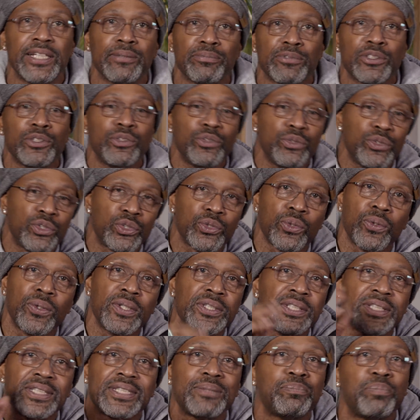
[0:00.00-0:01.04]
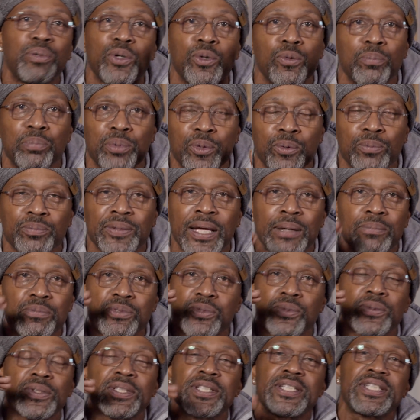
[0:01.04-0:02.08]
them the new Jordans. Boom, boom. They
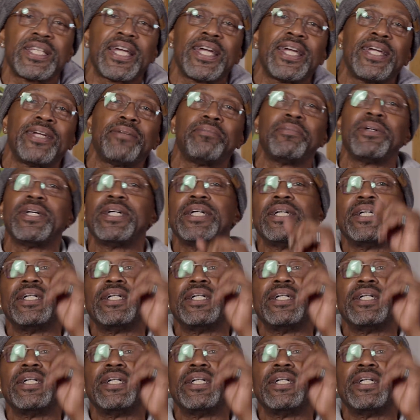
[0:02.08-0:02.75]
was on the same